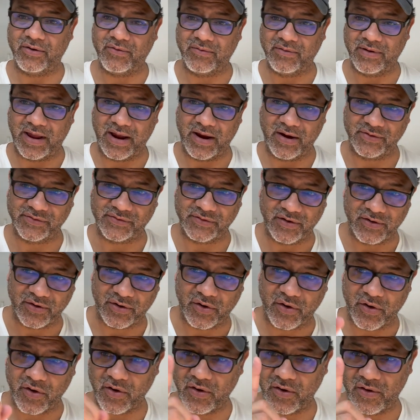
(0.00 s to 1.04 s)
your hair is going to
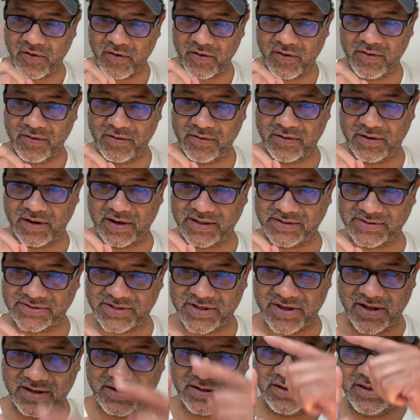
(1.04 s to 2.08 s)
curl and it's
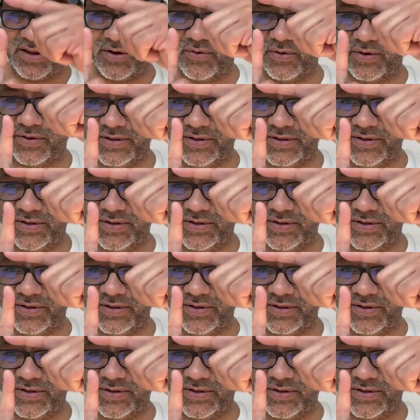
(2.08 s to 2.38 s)
cut lower